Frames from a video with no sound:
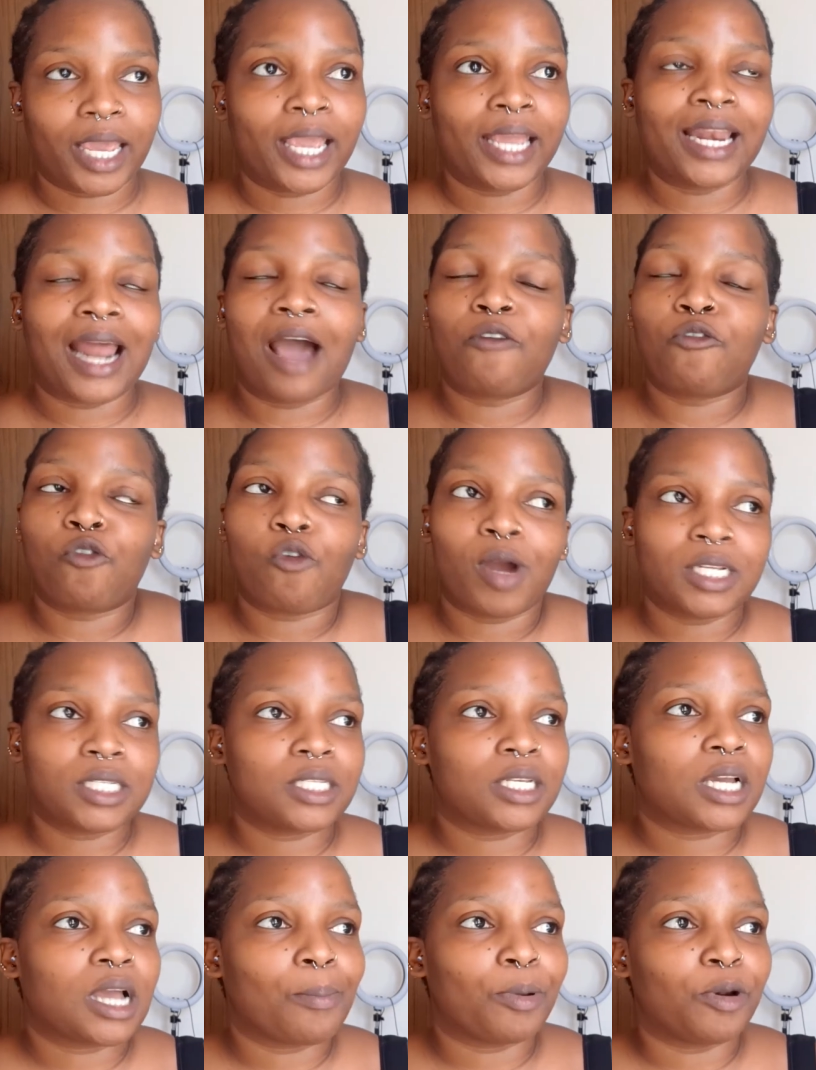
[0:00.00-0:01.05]
And I've watched
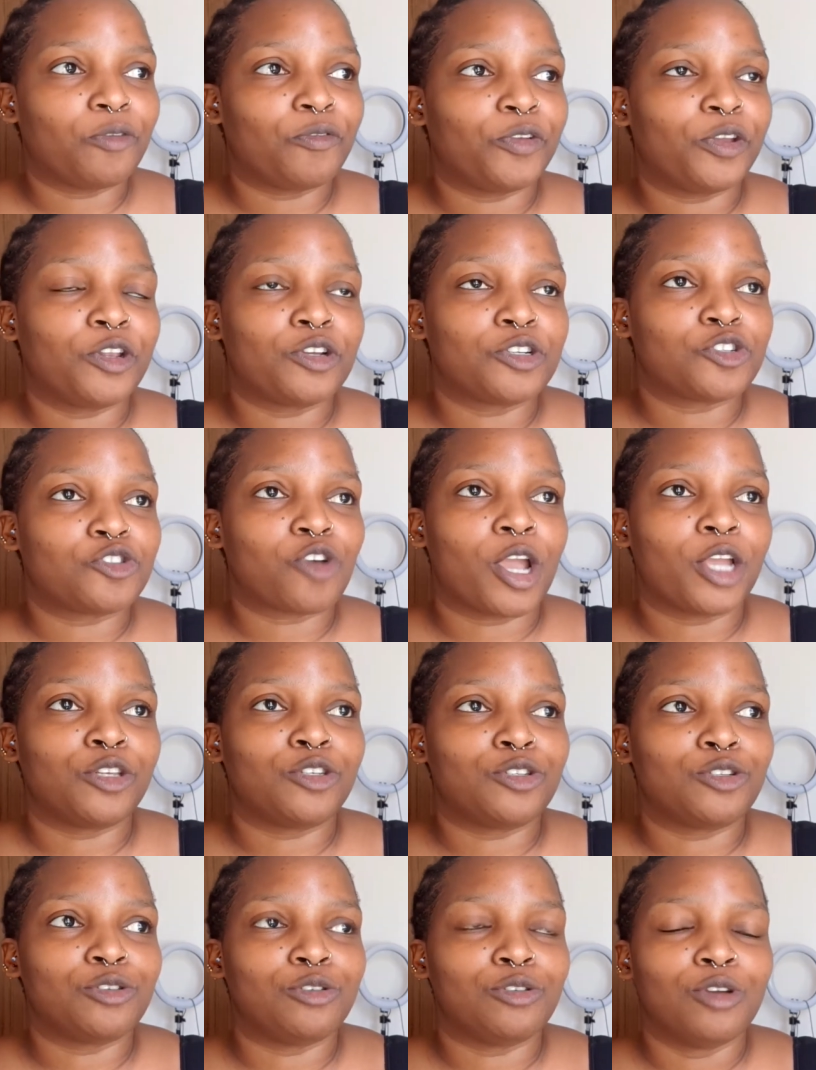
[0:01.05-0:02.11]
a couple of videos trying
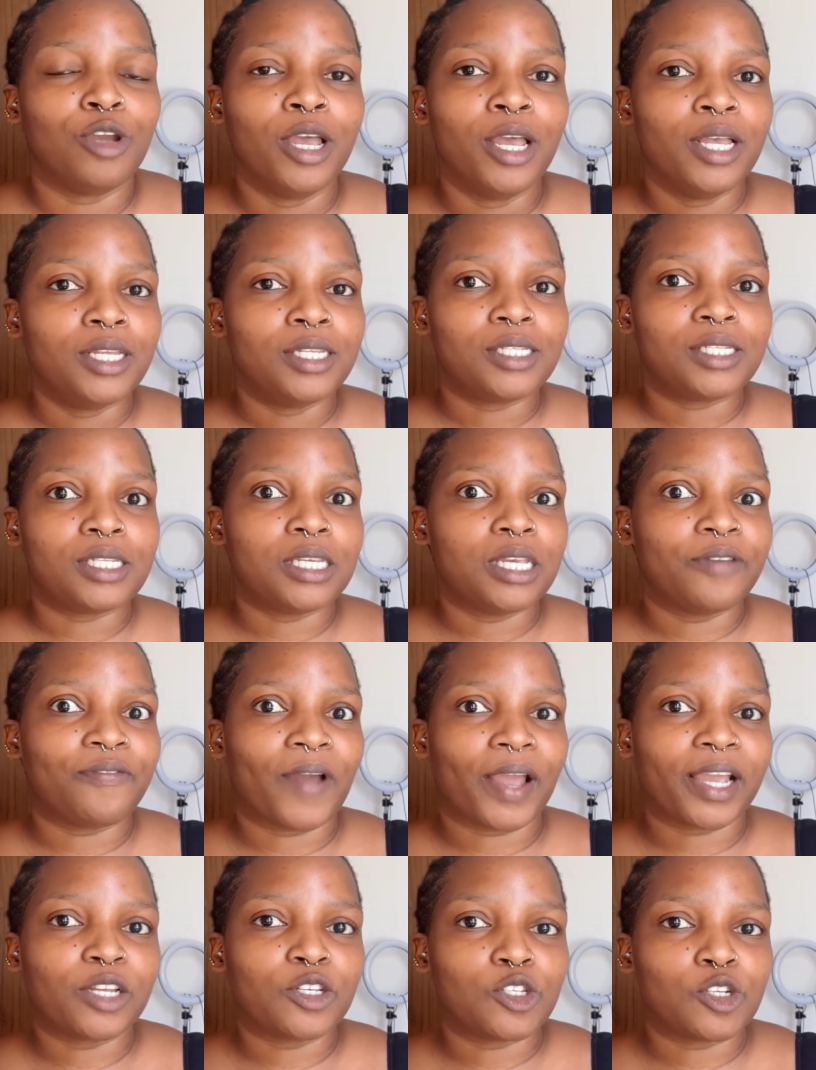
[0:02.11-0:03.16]
to see if I
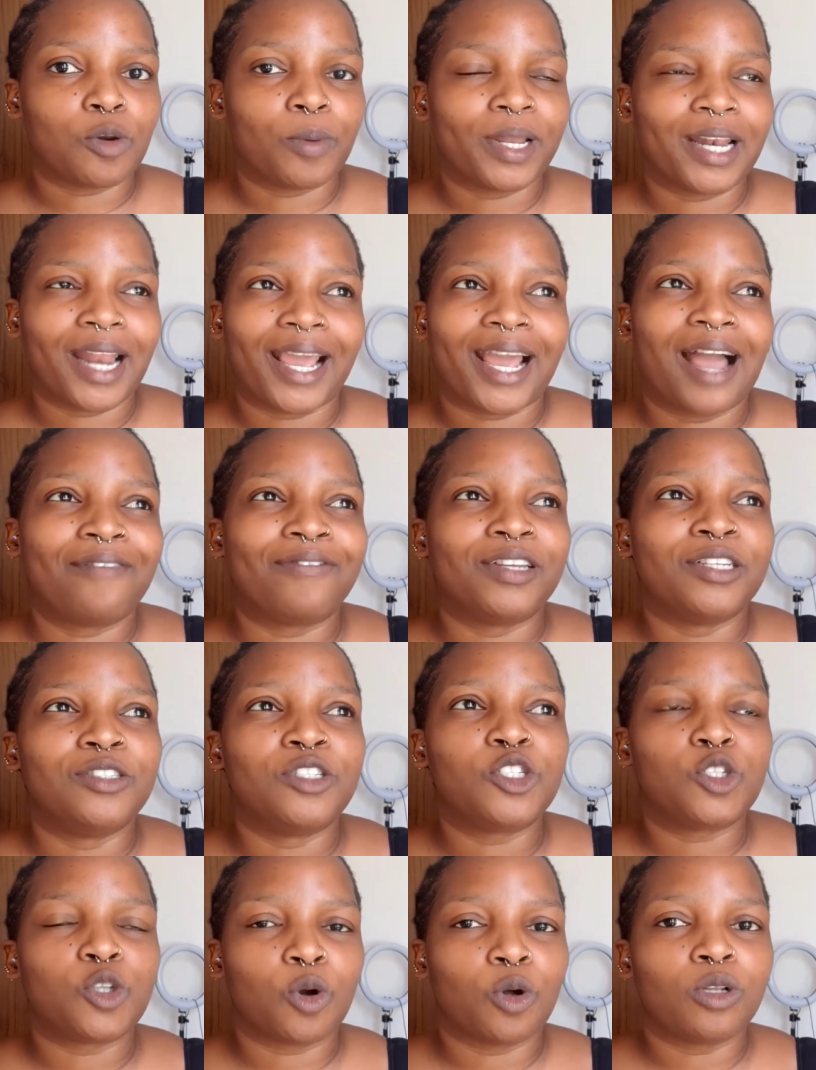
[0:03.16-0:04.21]
can do it. Like, I've
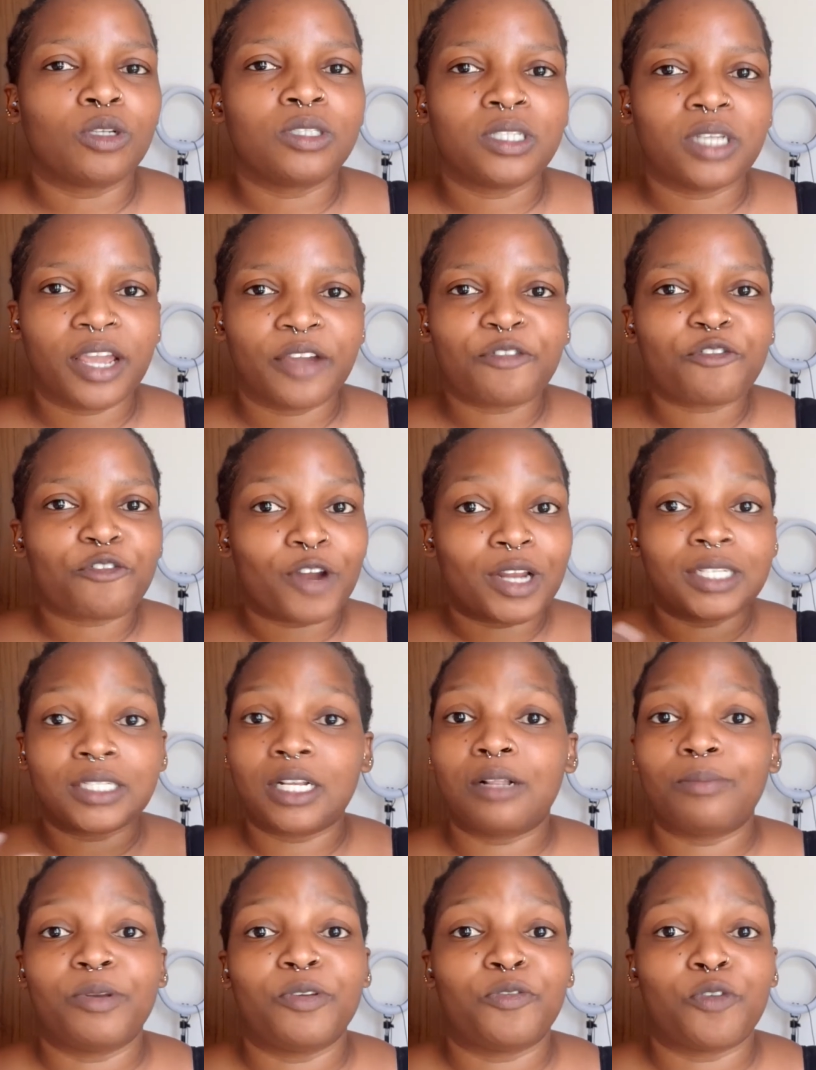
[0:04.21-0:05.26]
installed a
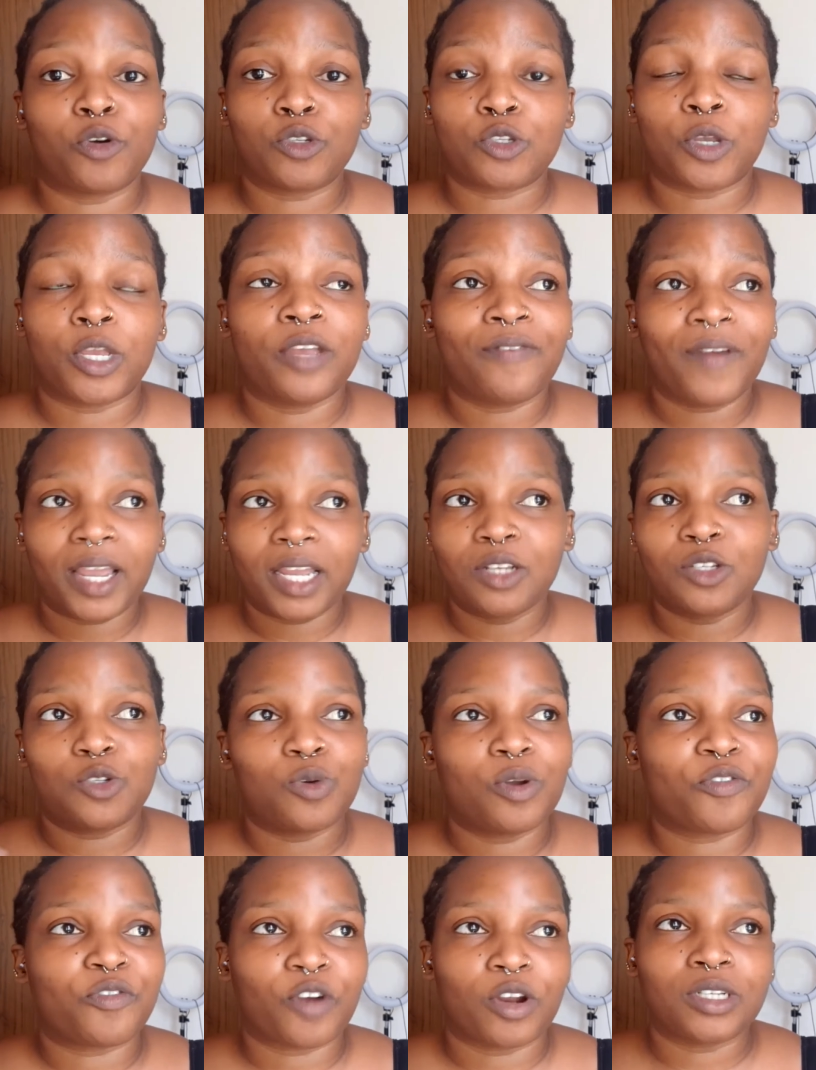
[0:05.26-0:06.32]
frontal before, so if I can
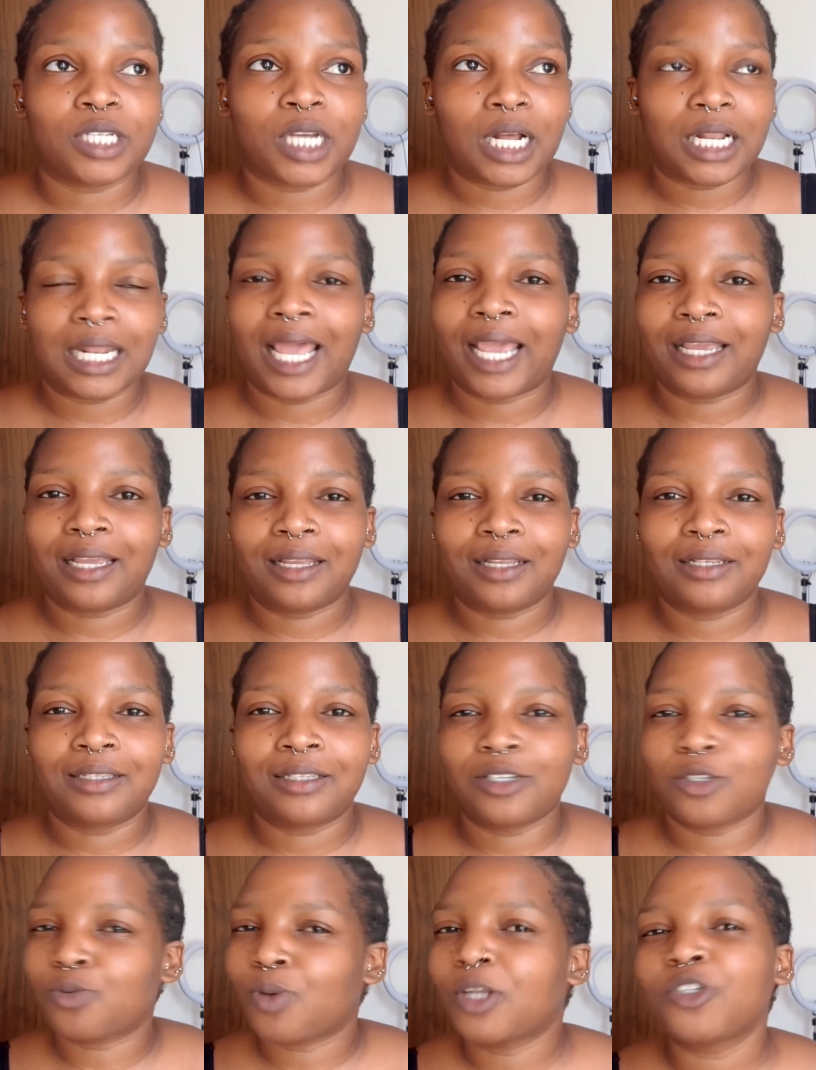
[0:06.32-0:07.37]
do a frontal, like,
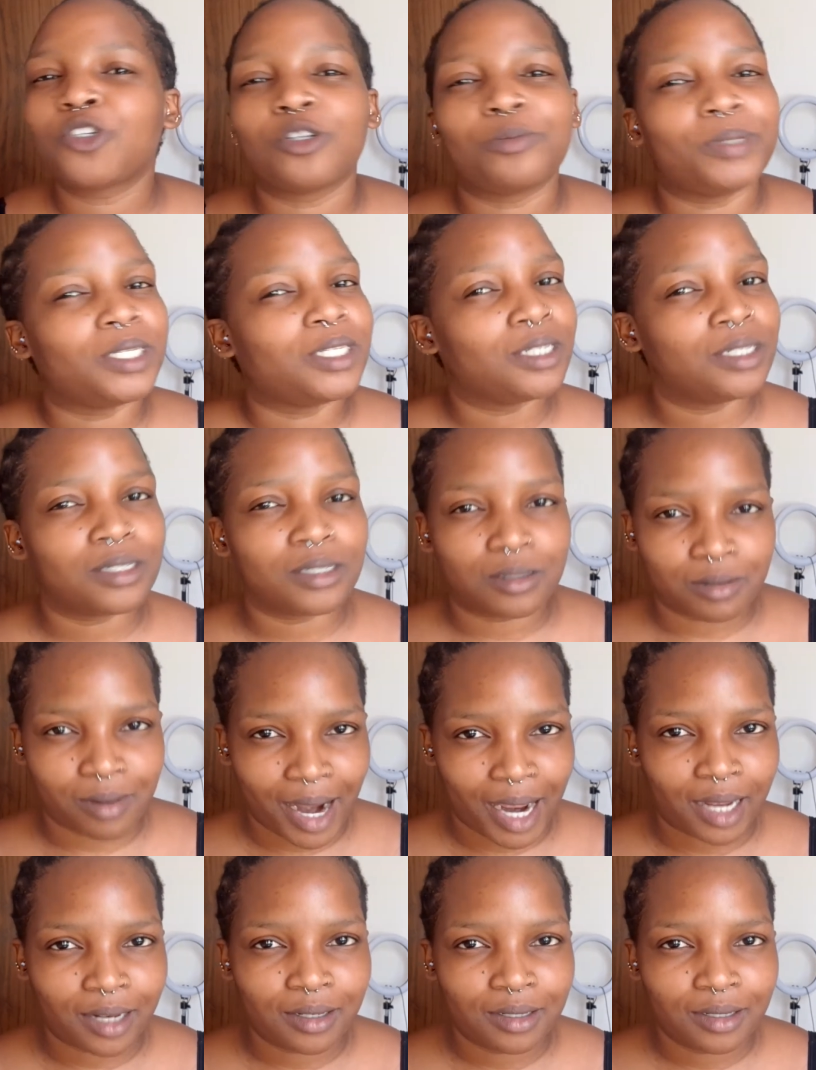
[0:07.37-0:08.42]
this one should be easy,
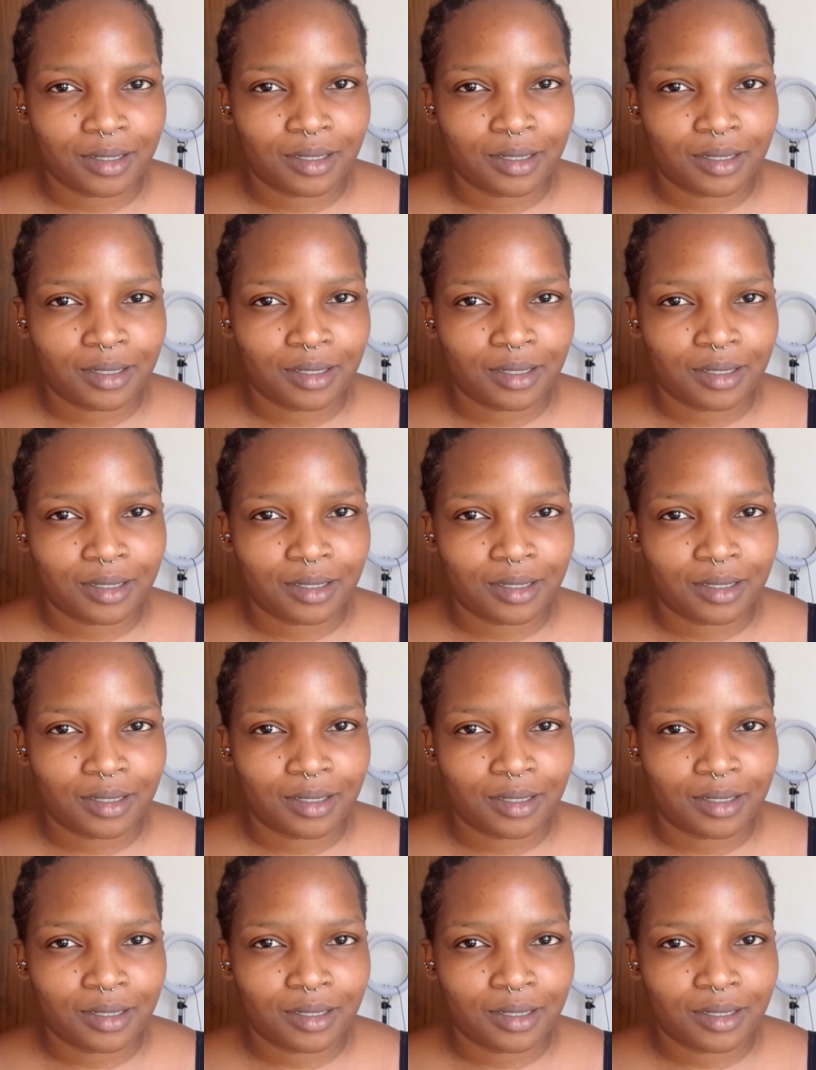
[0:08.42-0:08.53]
right?